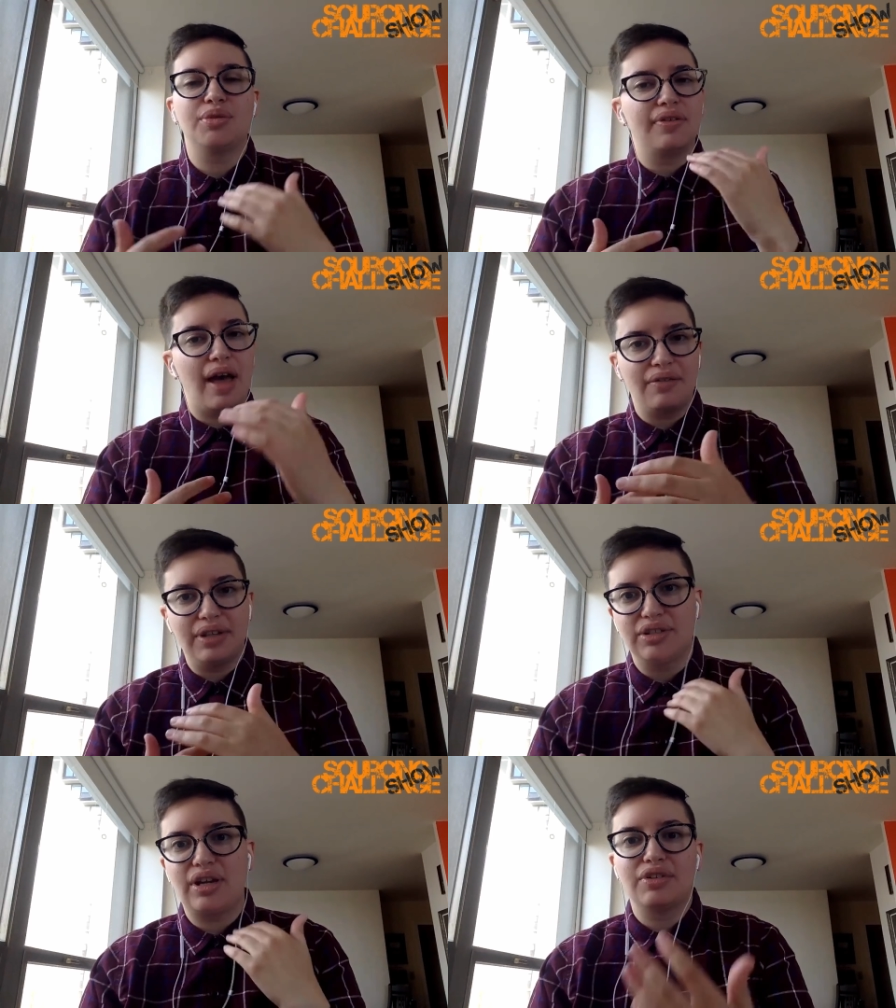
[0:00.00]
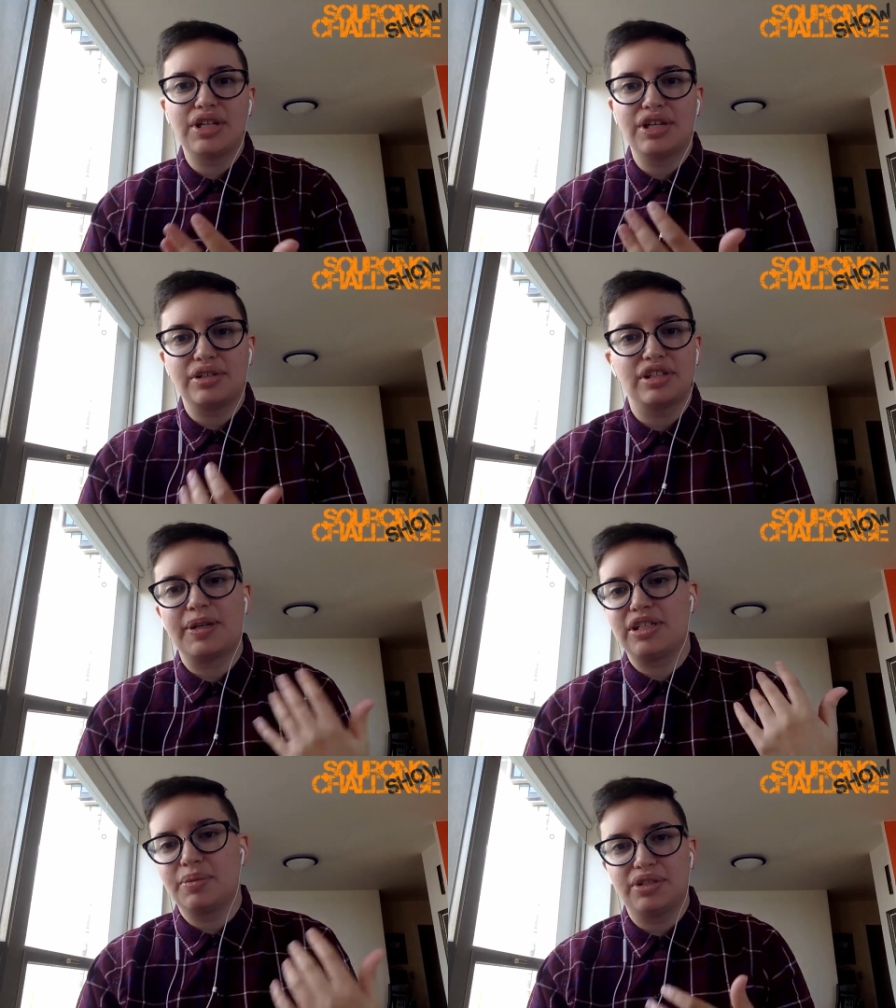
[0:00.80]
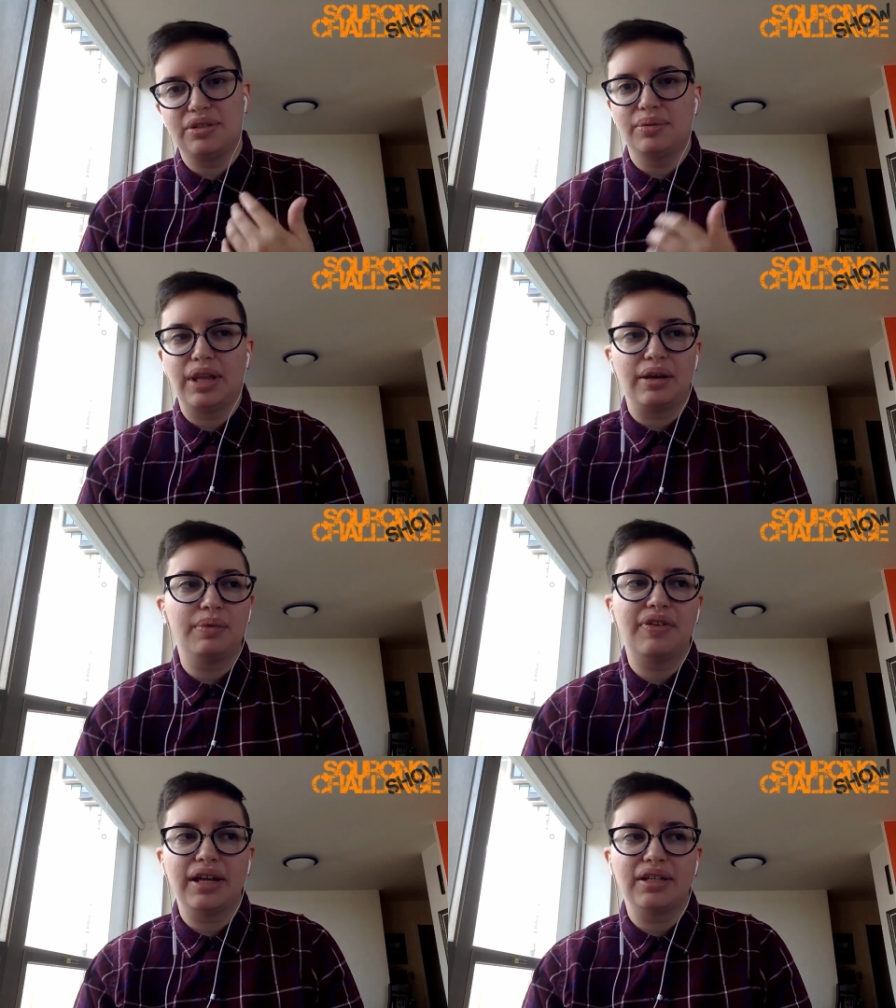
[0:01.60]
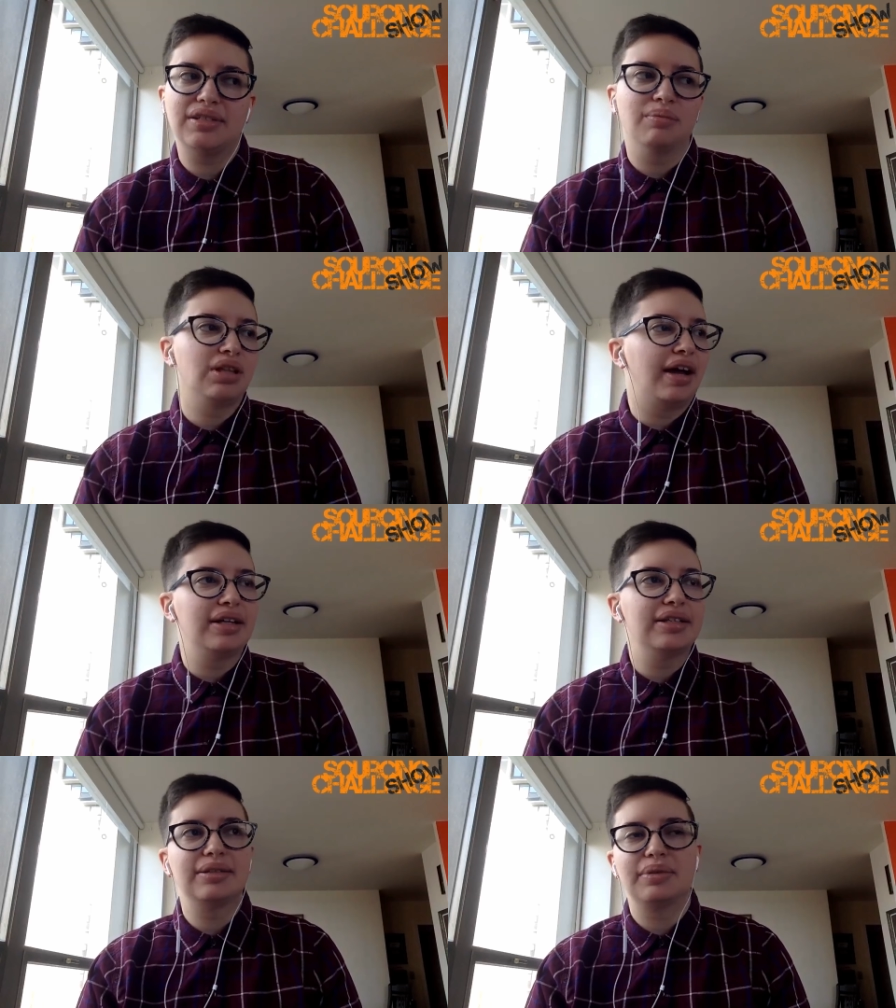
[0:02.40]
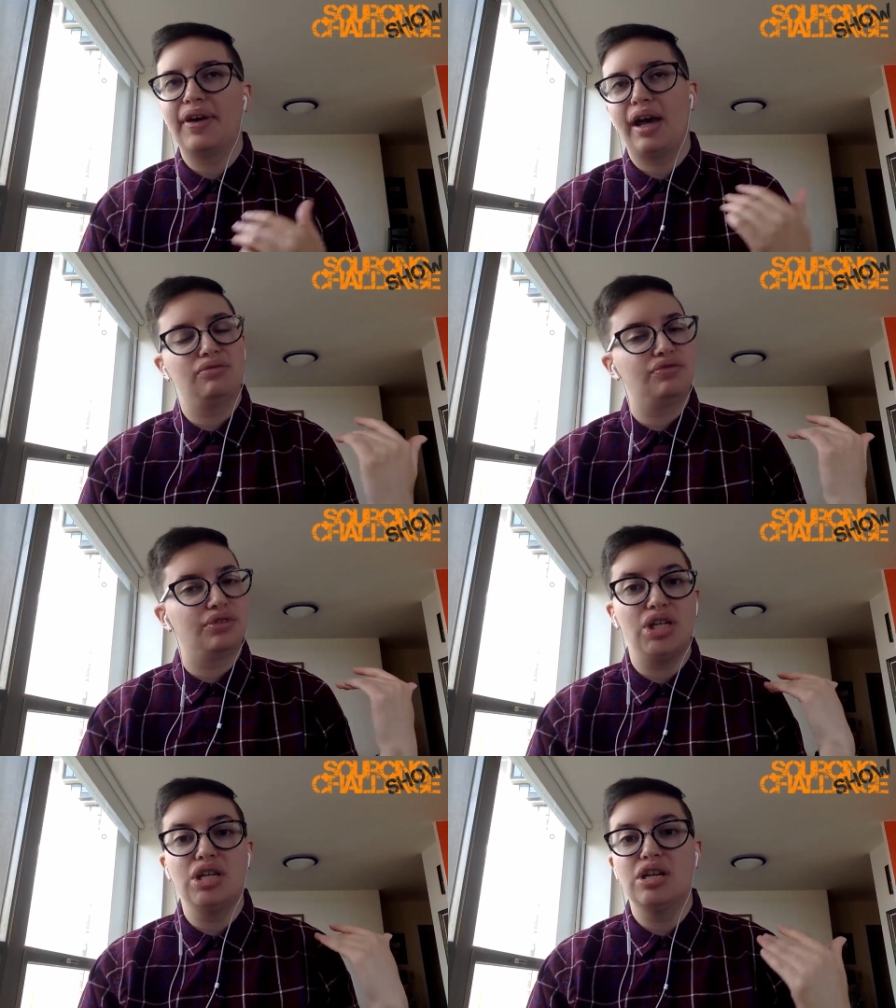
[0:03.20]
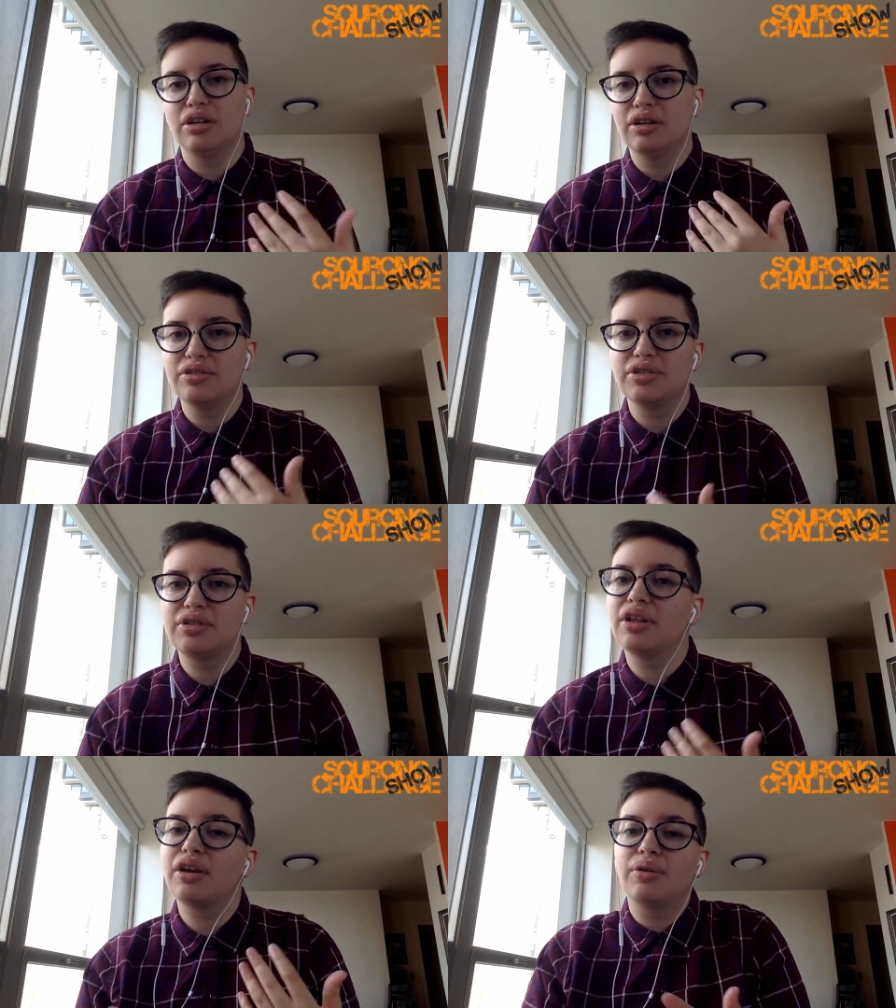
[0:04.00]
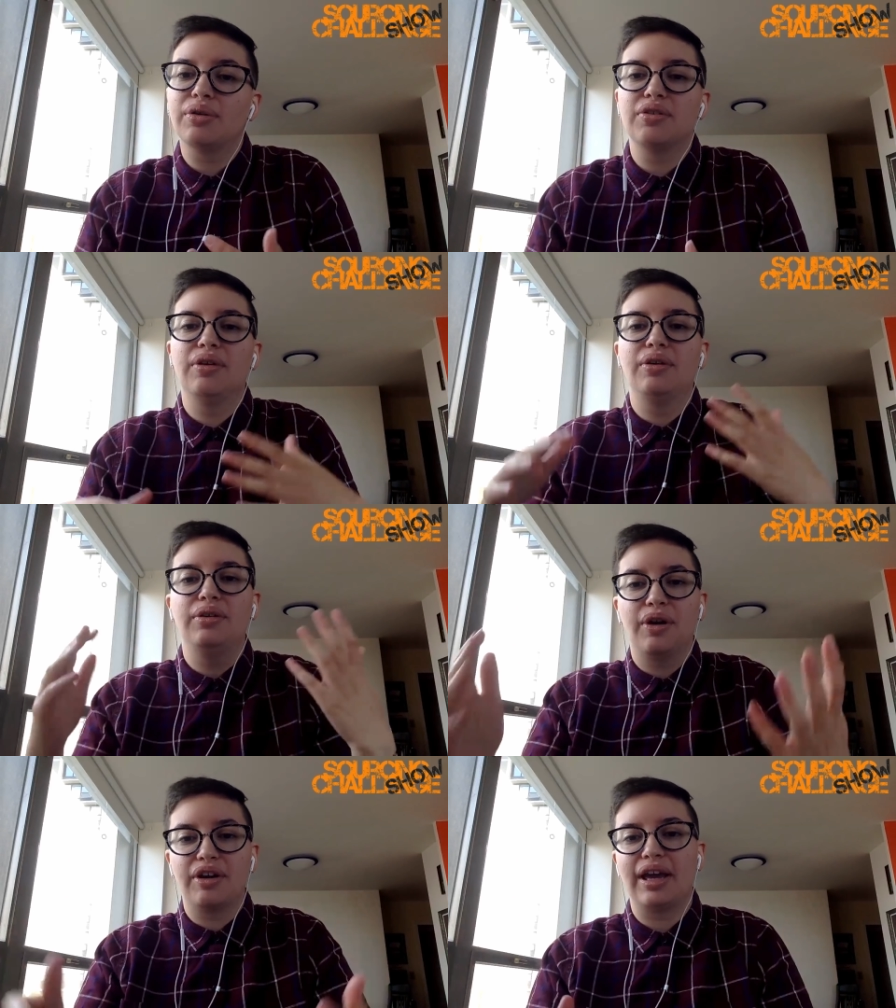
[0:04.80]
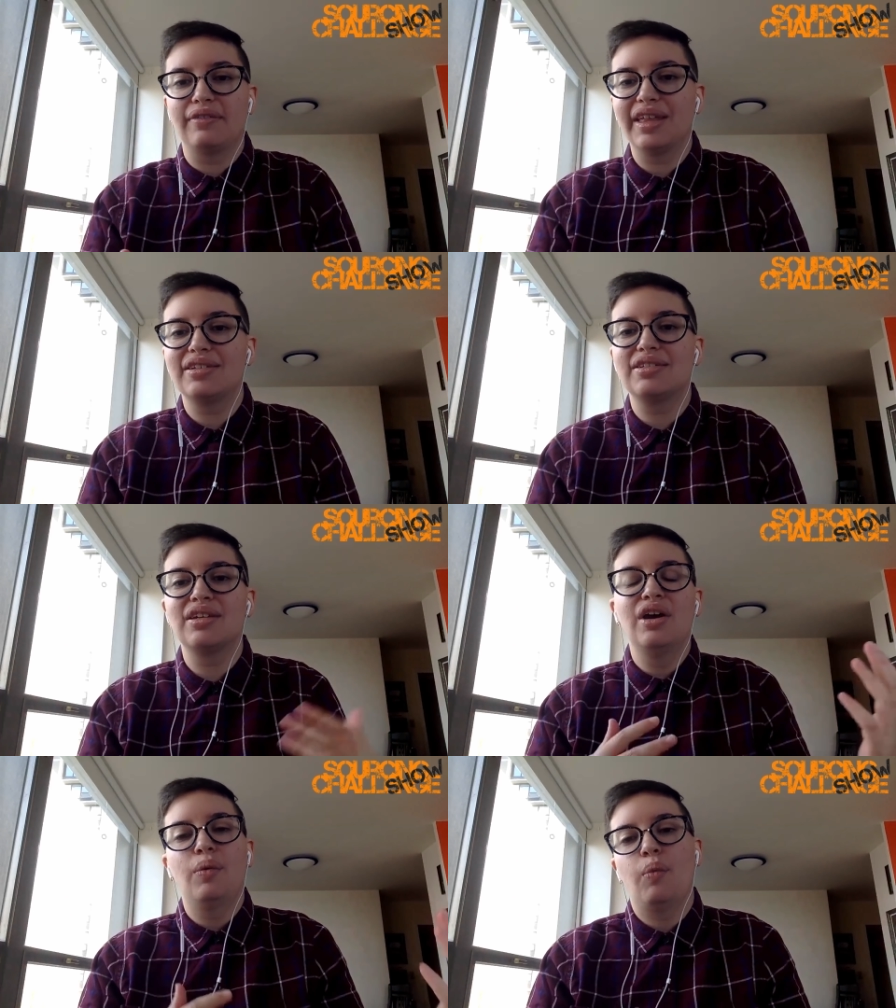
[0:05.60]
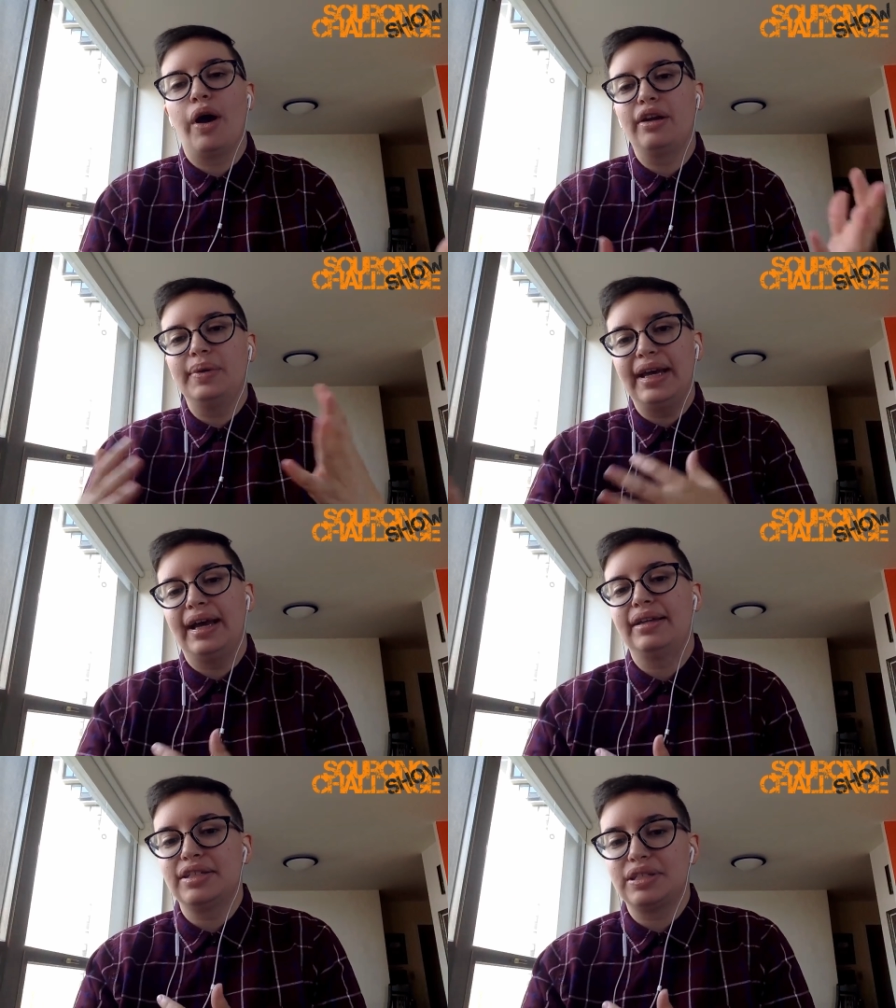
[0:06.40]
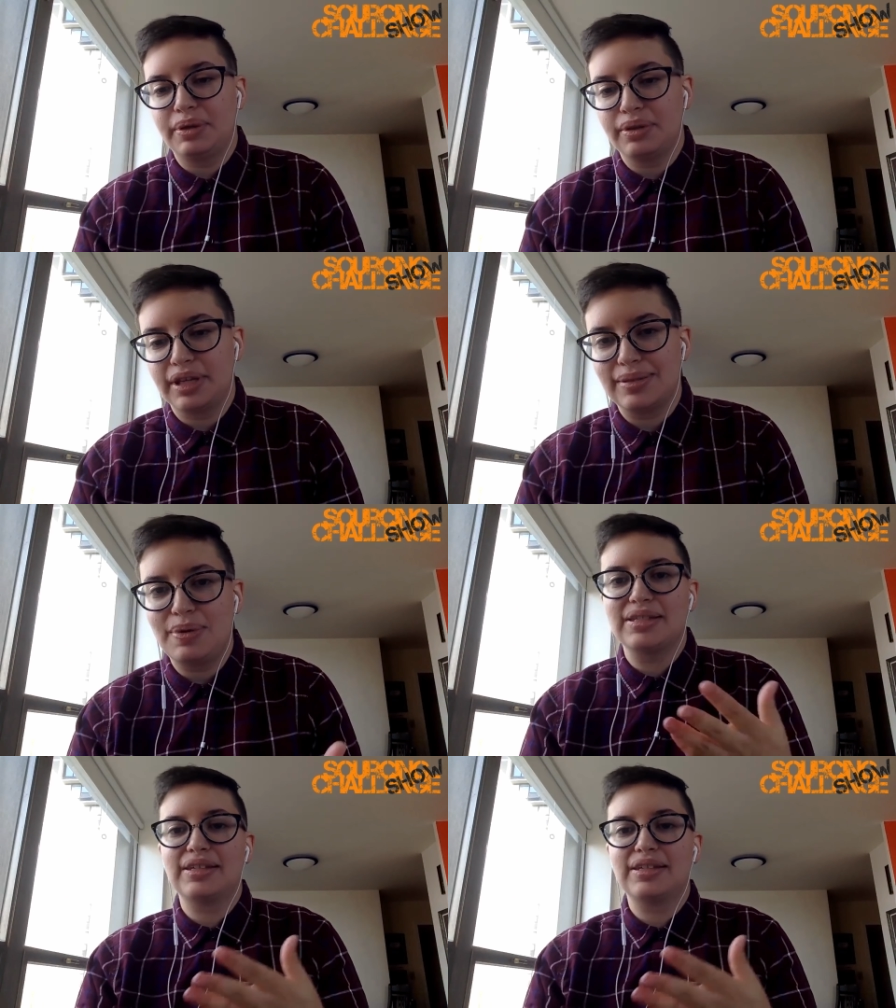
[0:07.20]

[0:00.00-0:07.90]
And sort of having these conversations, especially once you, like we've had some clients that we've had for years. So you're like, oh, so, you know, you already have this. Why didn't we add this